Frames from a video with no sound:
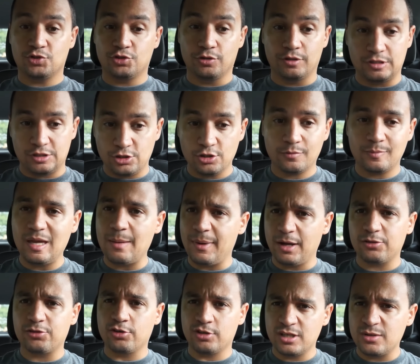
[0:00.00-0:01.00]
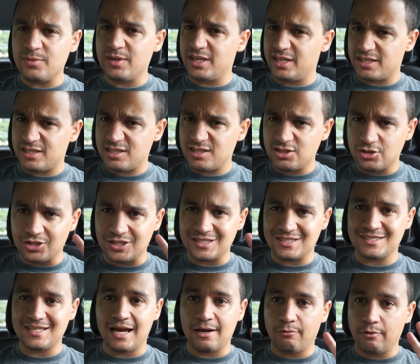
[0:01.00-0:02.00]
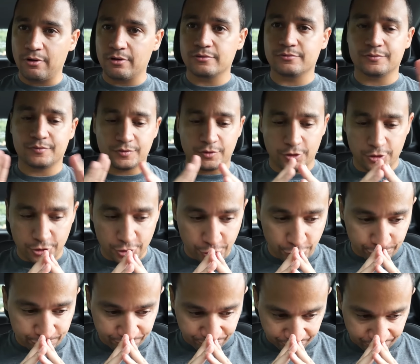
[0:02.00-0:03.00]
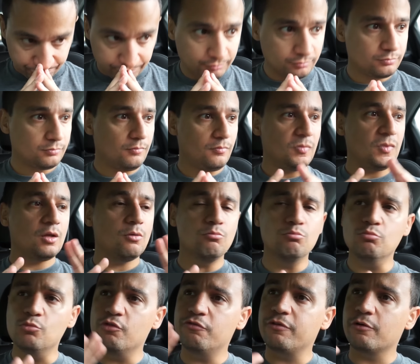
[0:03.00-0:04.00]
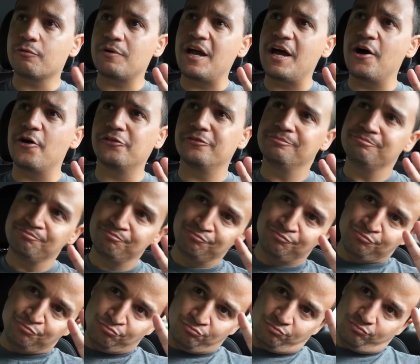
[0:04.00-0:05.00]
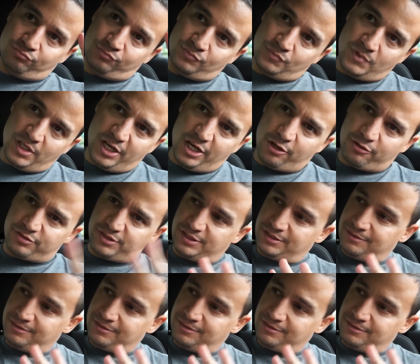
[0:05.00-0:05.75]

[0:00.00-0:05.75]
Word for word: so it took me about 30 minutes to decide what I was gonna do. Move around. You know,